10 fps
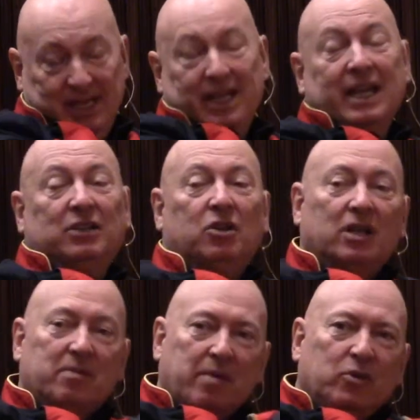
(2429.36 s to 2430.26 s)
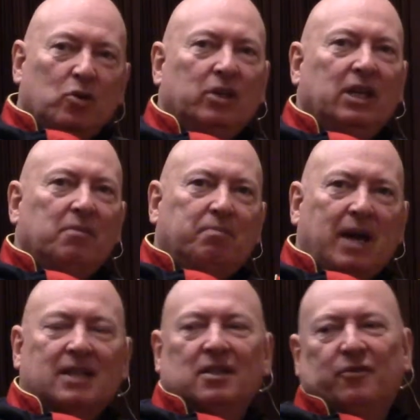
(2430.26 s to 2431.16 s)
You're talking about cooking
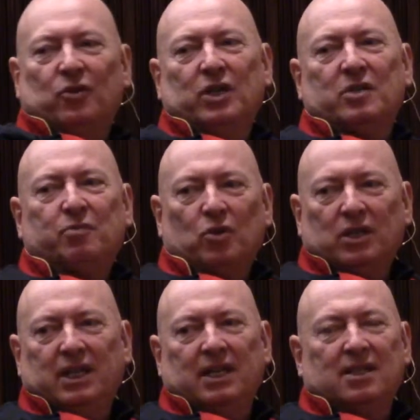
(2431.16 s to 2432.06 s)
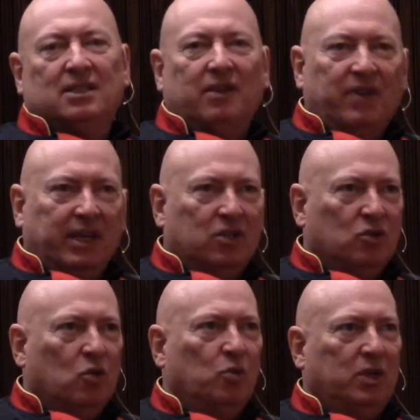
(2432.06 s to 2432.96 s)
pasta for these poor kids. I say, very
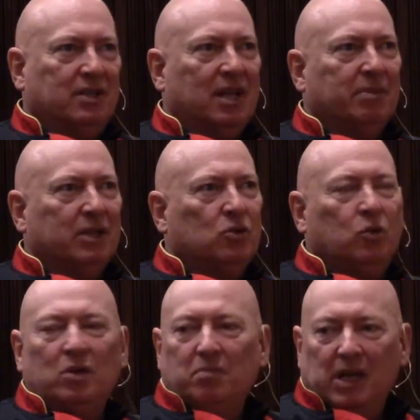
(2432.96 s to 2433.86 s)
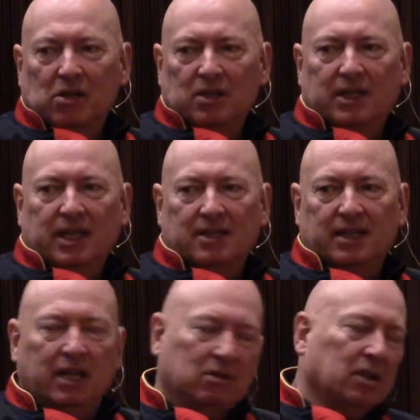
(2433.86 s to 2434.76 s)
soon we celebrate 3 million kids.
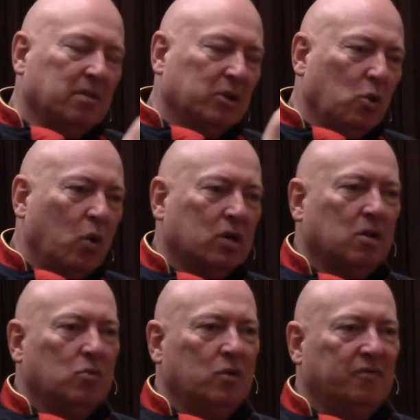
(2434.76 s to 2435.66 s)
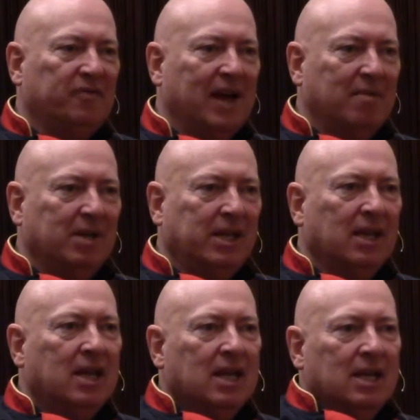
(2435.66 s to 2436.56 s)
You're talking about the welcome-home family.
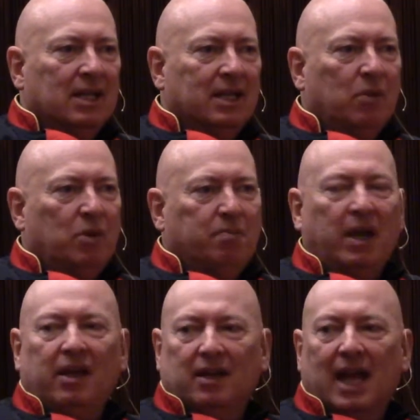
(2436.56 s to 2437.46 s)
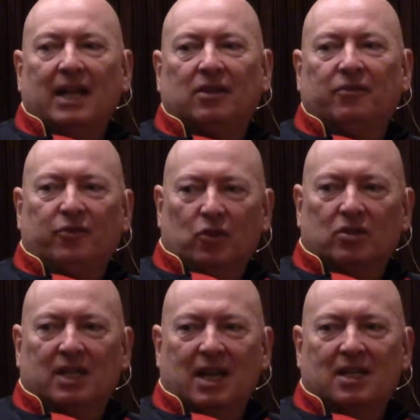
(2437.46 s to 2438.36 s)
Then we pay rent
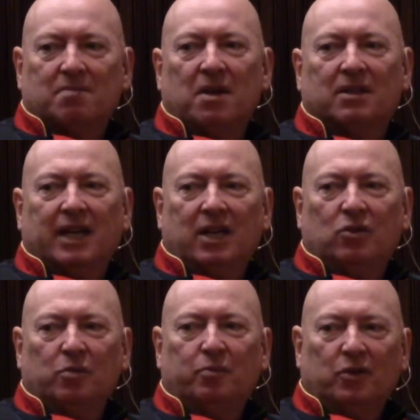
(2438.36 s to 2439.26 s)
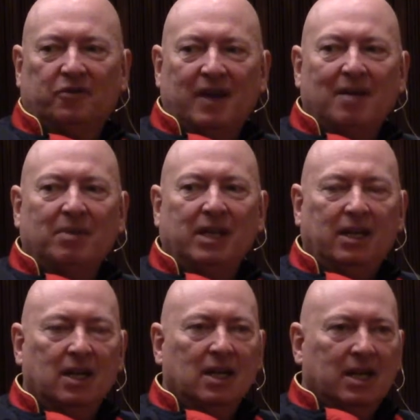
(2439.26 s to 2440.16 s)
first, the last month rent to poor family
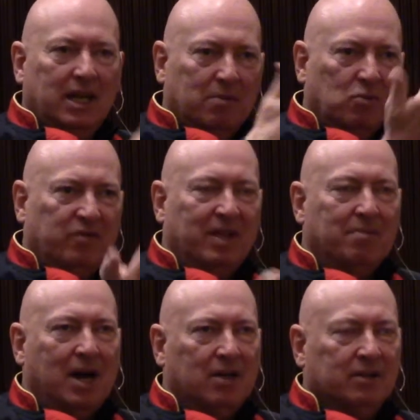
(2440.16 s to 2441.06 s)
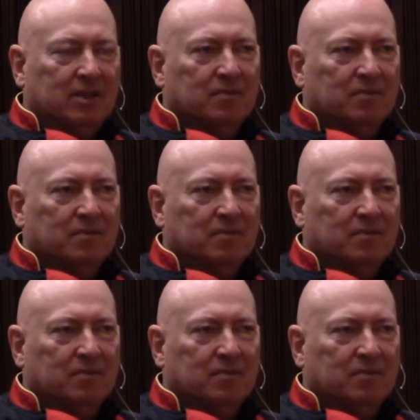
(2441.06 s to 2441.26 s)
and move them out.